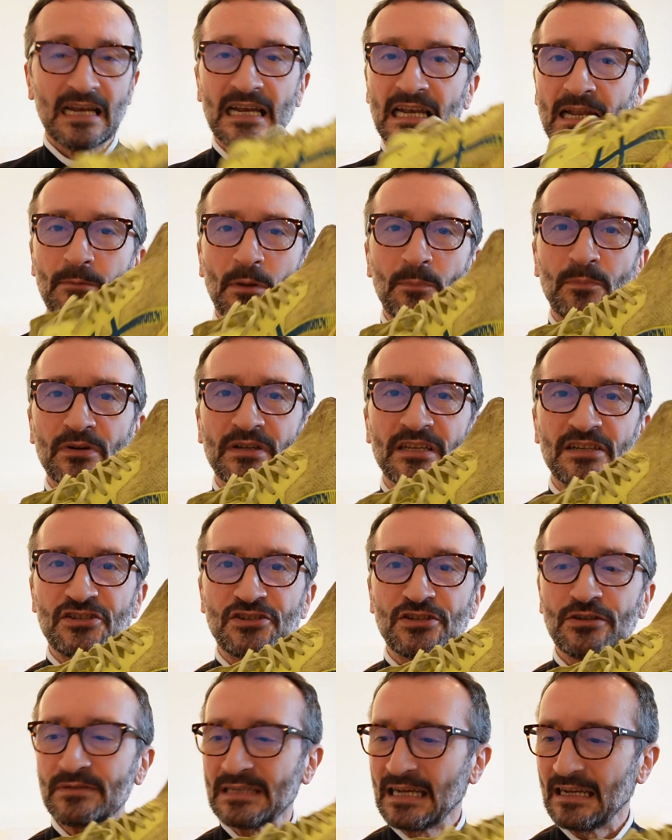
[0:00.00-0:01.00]
Let me put this
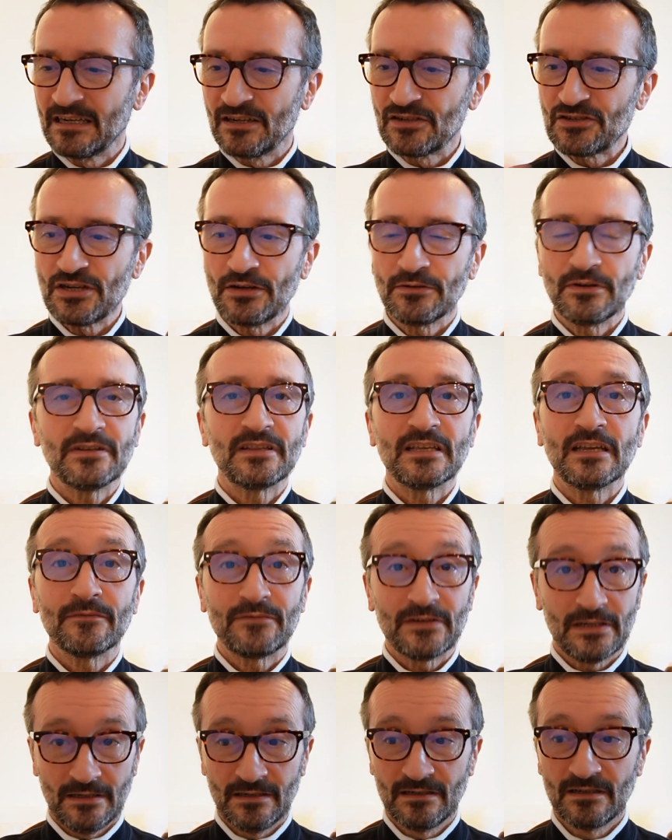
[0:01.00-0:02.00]
shoe down and show you the
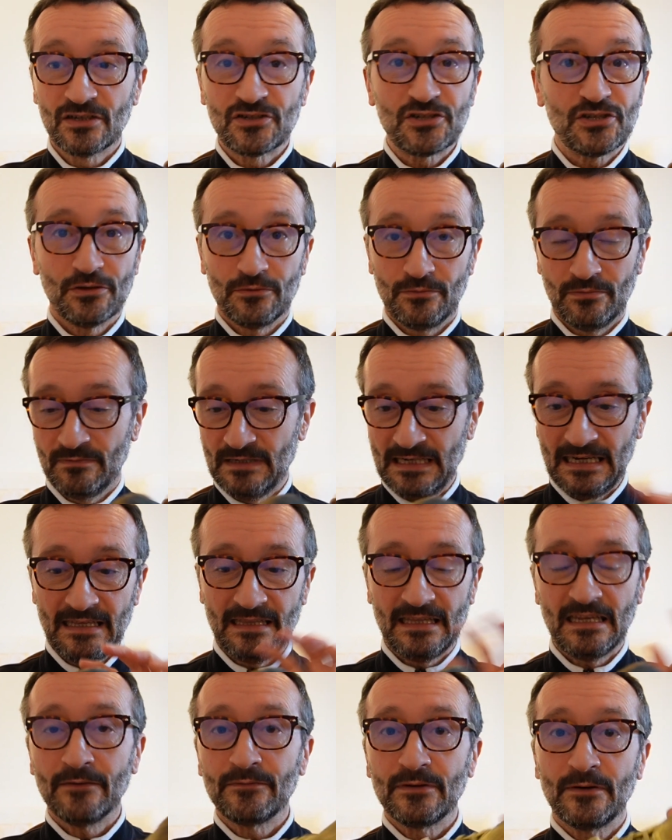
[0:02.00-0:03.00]
other shoe. Yeah,
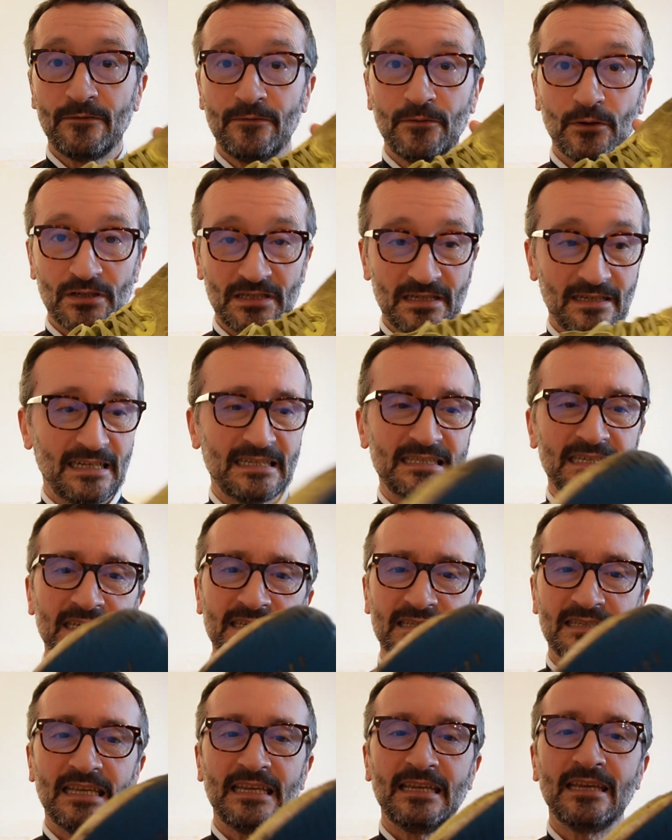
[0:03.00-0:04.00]
the other foot. This
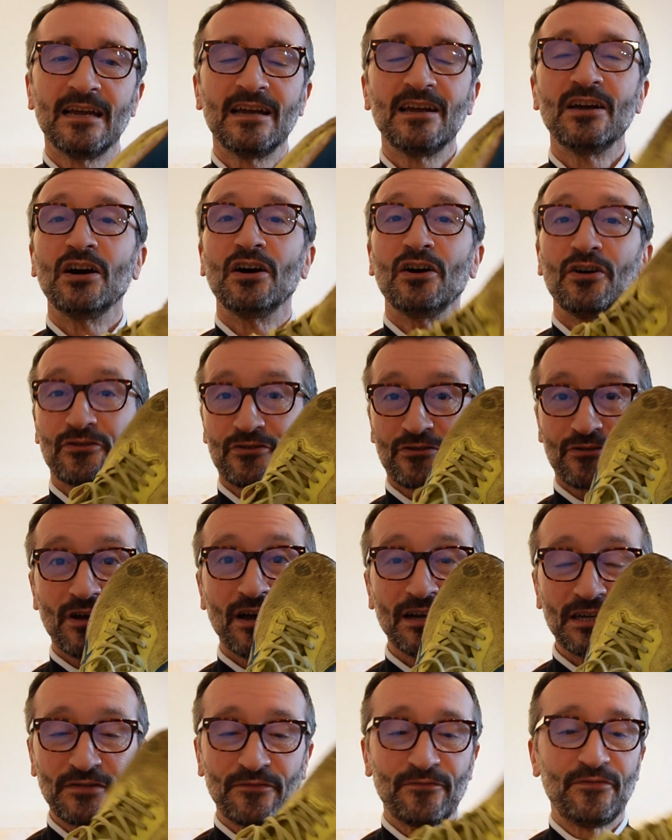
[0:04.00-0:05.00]
is the
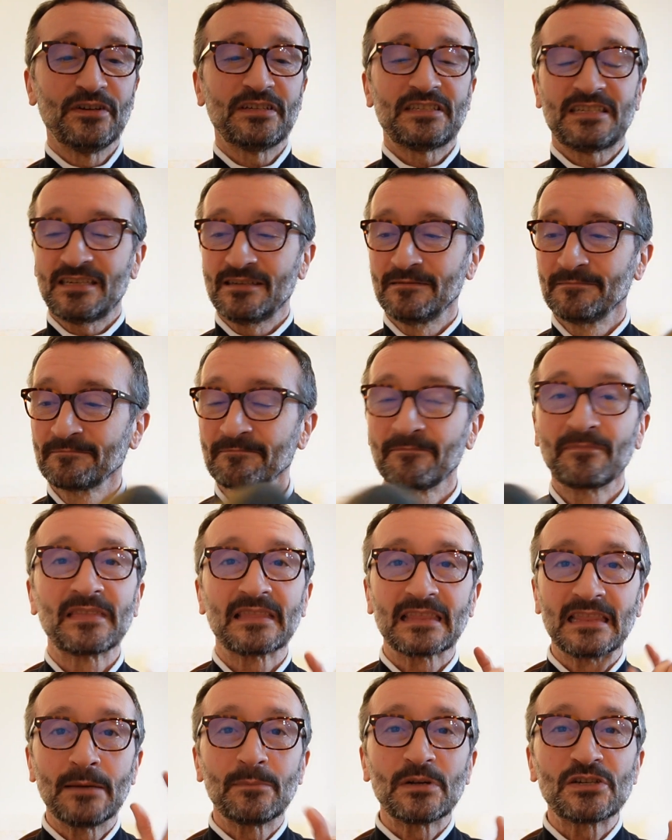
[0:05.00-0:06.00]
right foot.
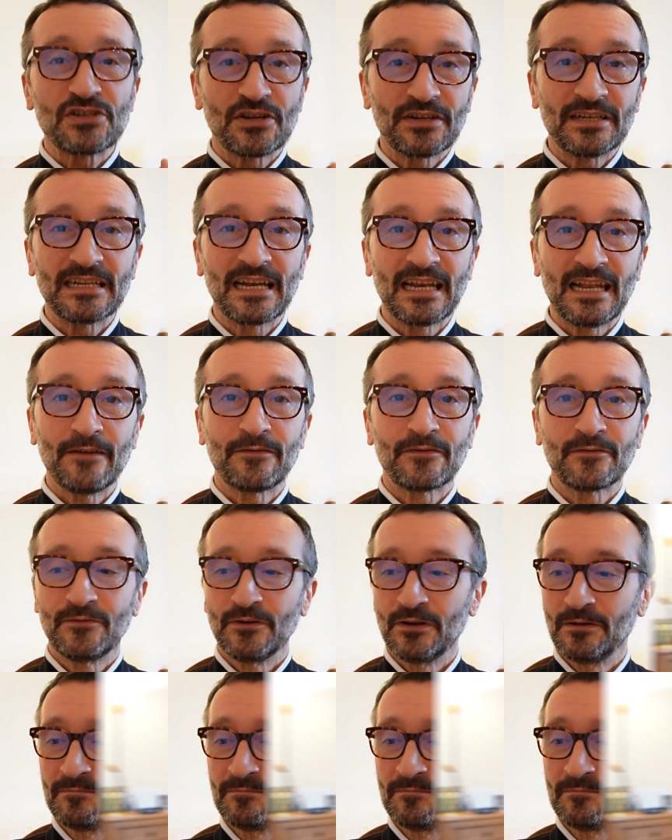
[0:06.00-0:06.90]
Let me show you the left foot.